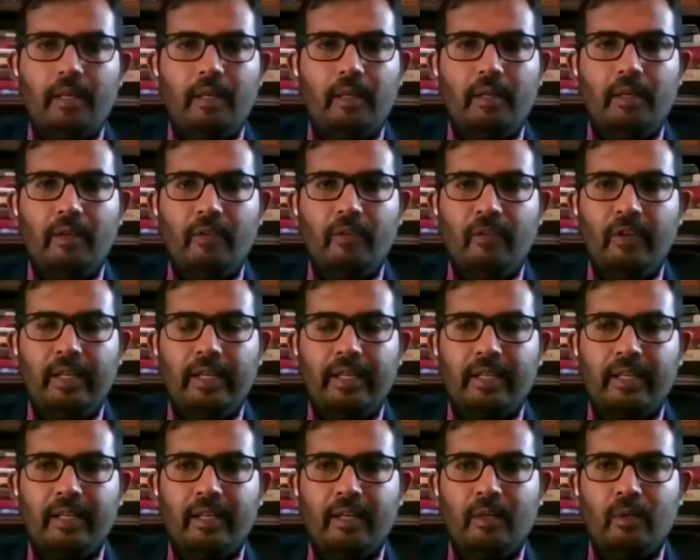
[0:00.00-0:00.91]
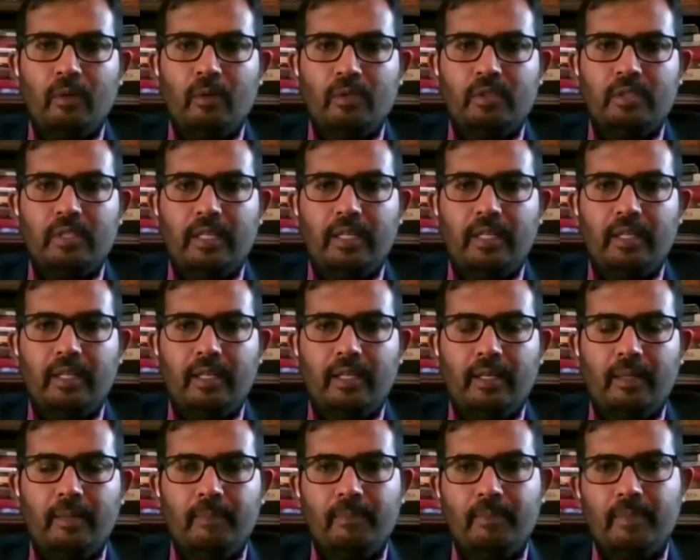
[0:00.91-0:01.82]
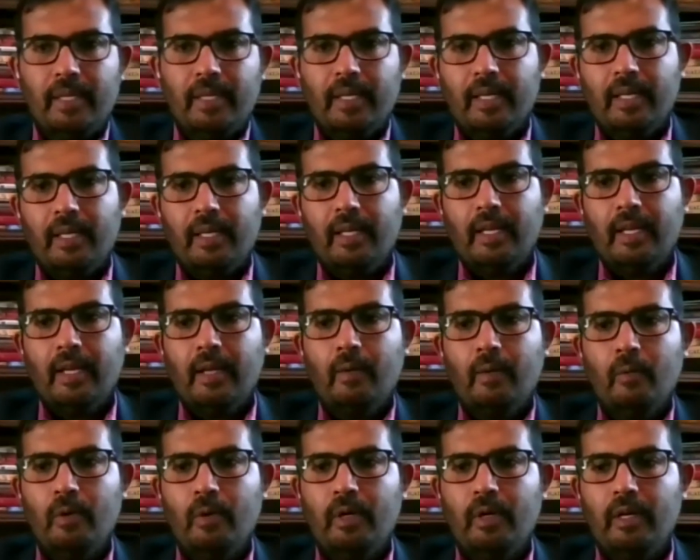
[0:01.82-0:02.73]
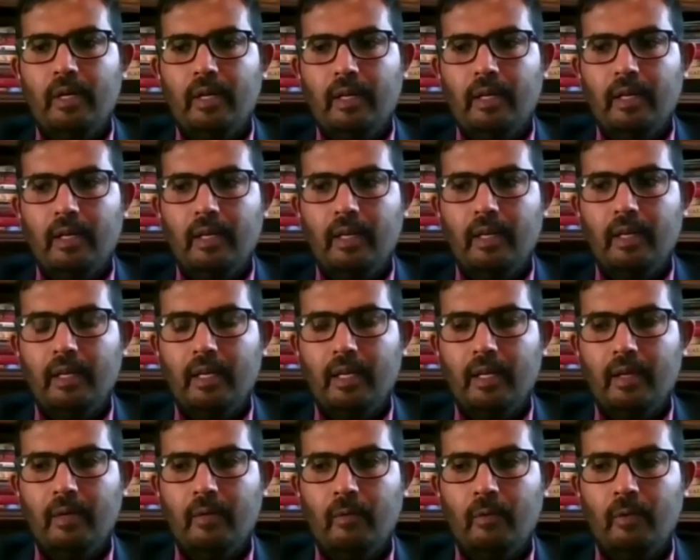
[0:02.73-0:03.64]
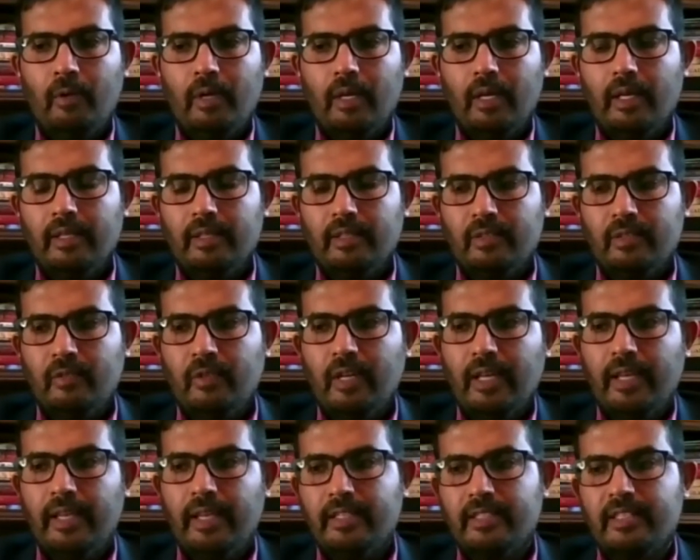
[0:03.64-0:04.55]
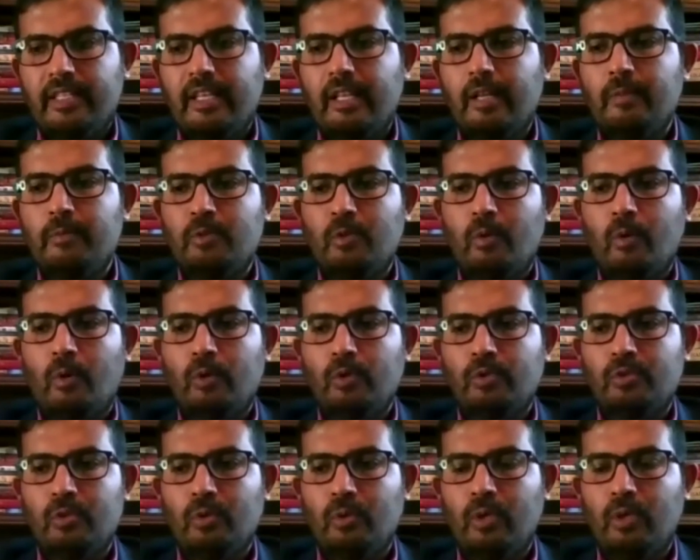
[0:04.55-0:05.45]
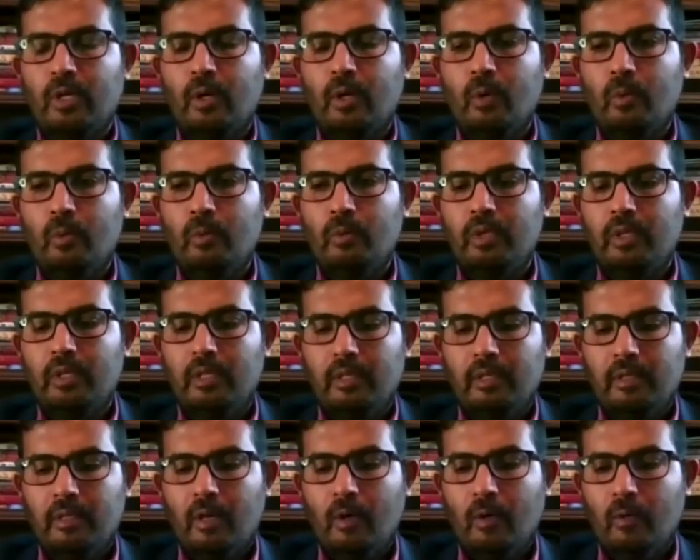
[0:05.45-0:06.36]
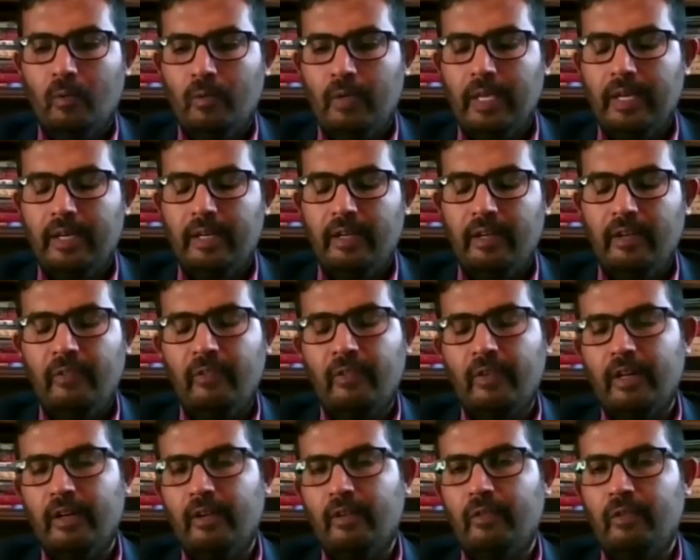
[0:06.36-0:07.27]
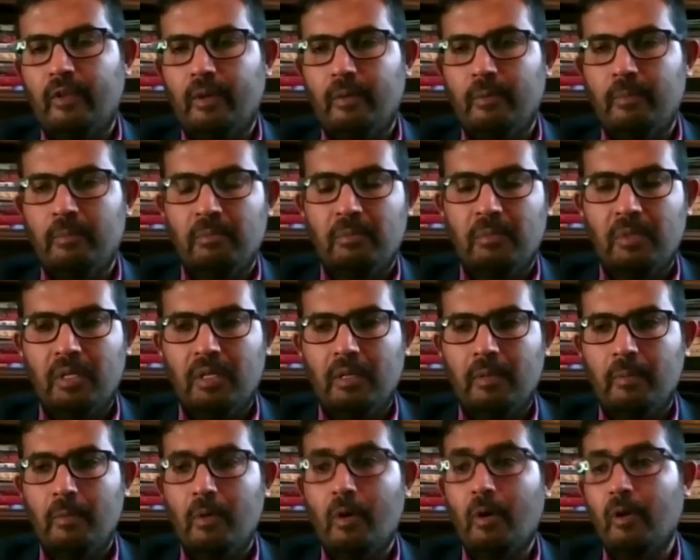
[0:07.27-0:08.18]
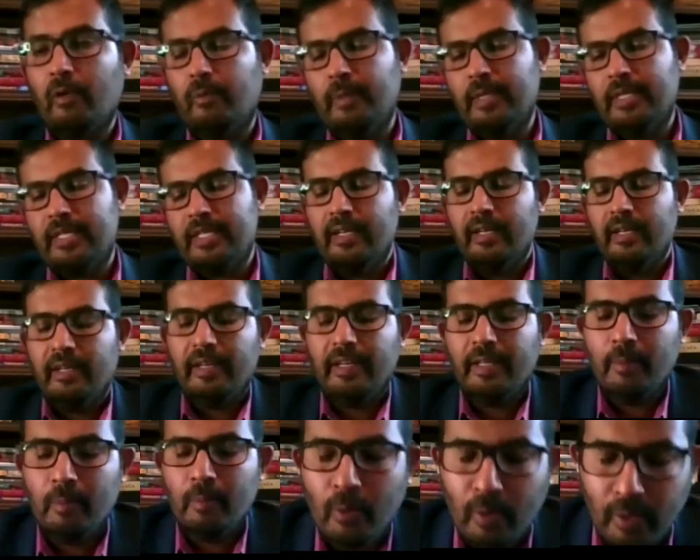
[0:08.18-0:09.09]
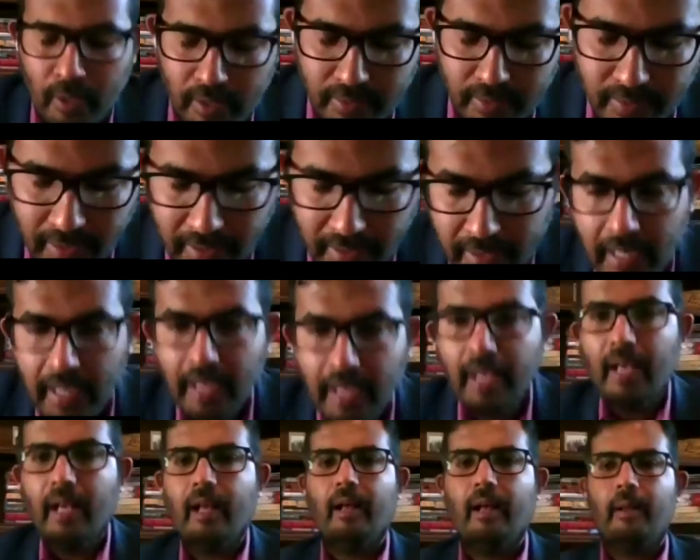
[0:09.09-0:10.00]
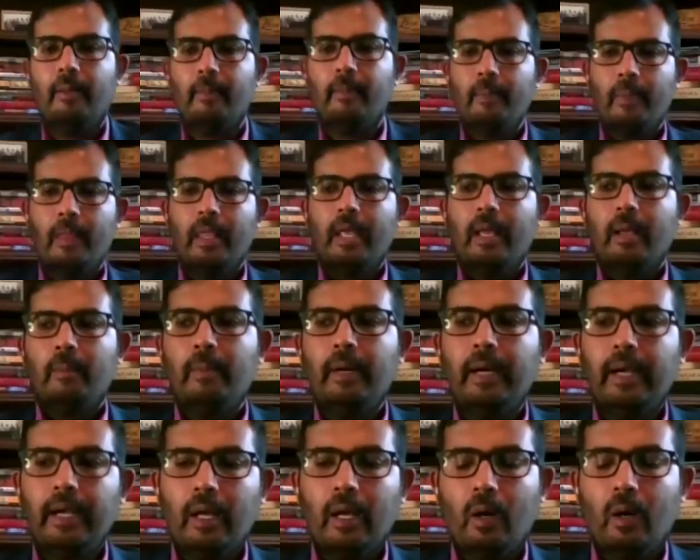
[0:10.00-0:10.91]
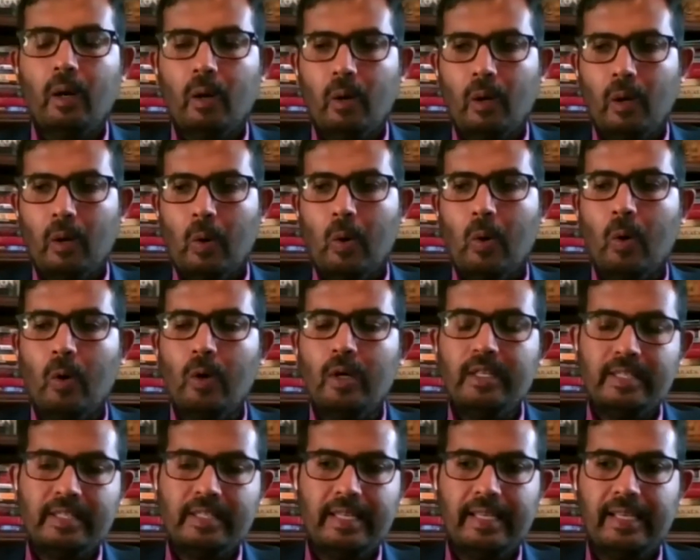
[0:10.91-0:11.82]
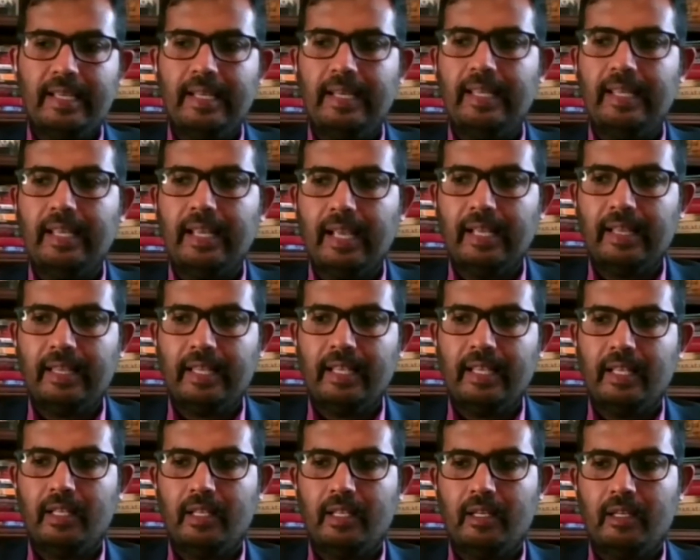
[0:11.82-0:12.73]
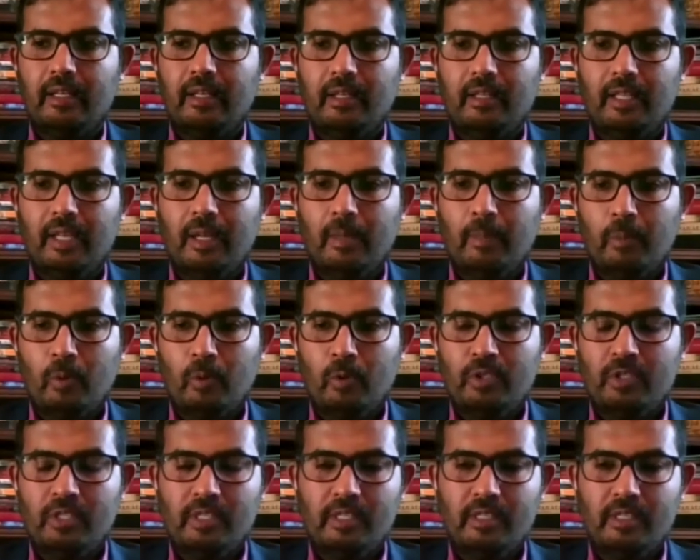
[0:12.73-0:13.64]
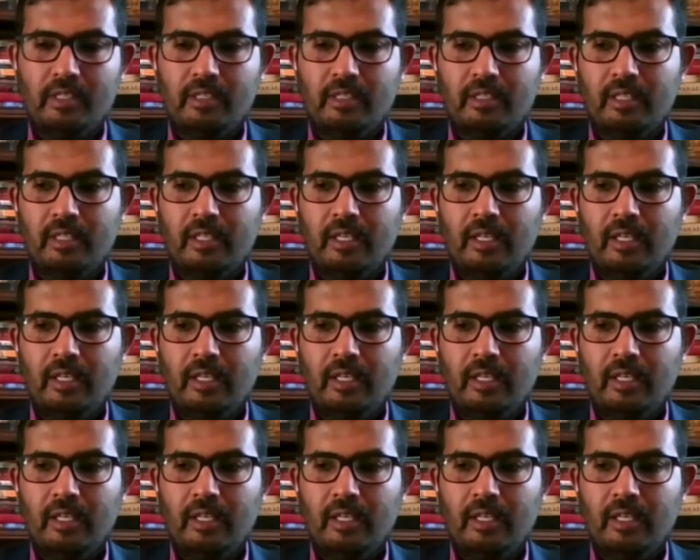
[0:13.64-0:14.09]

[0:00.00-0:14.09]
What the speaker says: definitely, Carlos, and I would ask Vinayak also how we are different from a lot of machine learning models, right? But holistically, I think the approach is